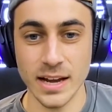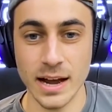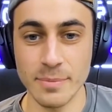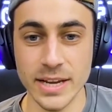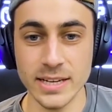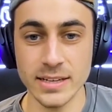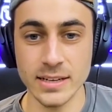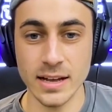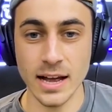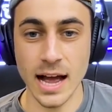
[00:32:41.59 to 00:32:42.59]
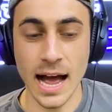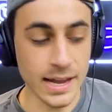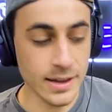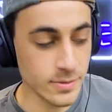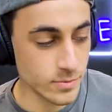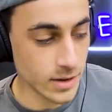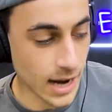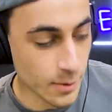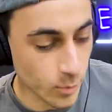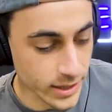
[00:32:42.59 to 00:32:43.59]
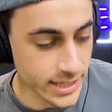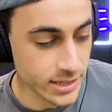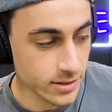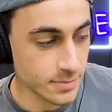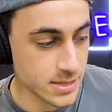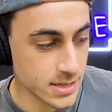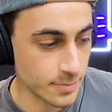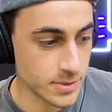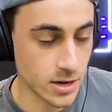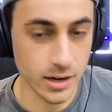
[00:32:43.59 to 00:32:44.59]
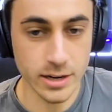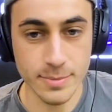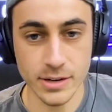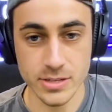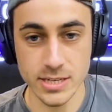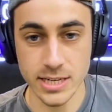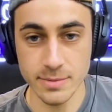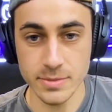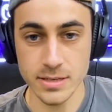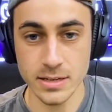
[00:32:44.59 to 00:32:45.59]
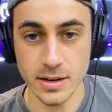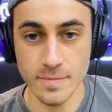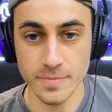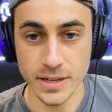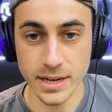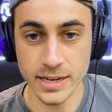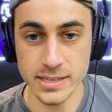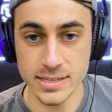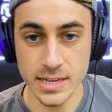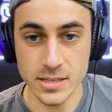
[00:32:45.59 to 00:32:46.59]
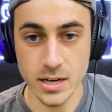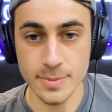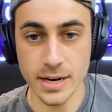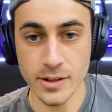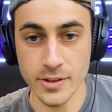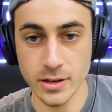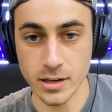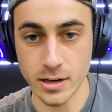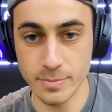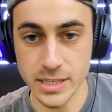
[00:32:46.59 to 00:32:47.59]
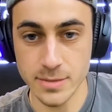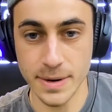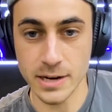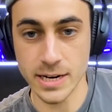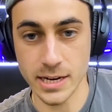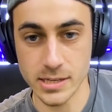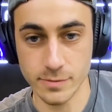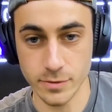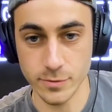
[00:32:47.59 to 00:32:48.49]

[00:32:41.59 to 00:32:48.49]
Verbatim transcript: I'm like, I I want to hear them stop talking about schemes and instead talk about how they're going to commit to podcasting for